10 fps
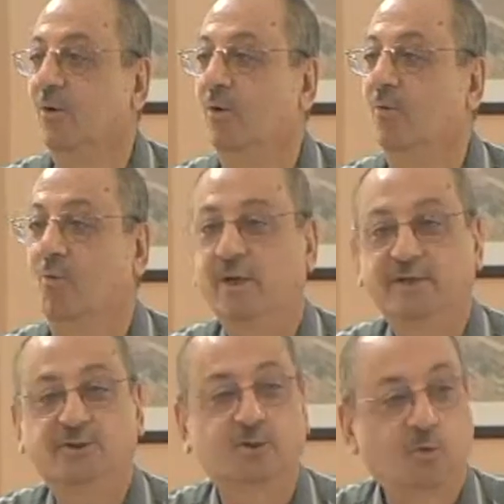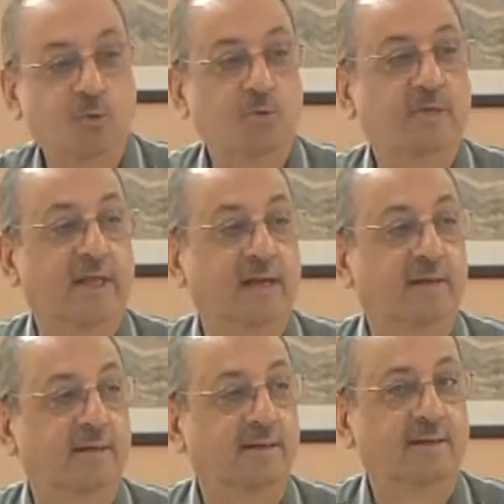What is sukoon then?
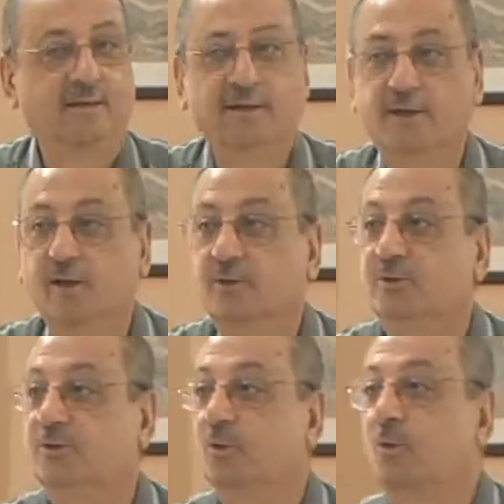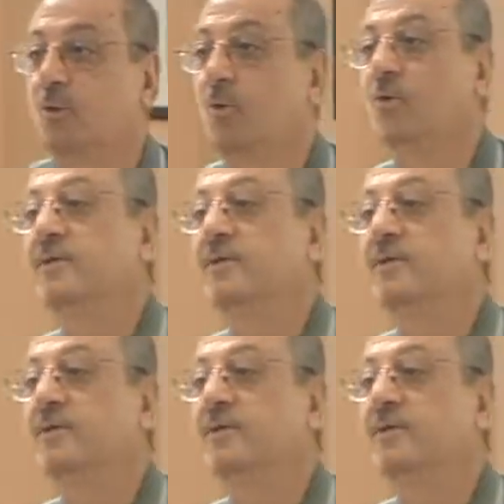Sukoon